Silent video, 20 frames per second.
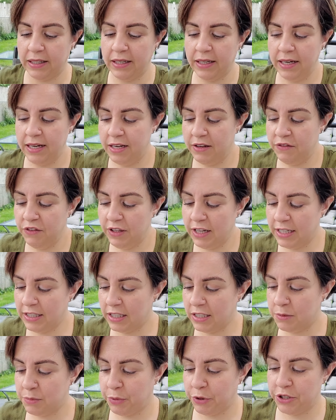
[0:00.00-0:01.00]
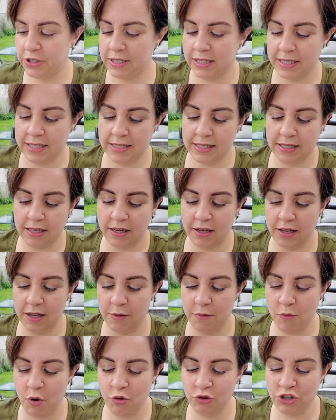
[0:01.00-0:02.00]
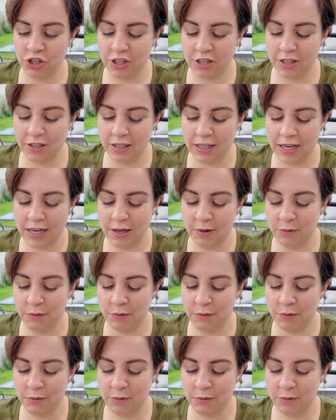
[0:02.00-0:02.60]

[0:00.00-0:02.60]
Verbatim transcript: I feel like this person is emotionally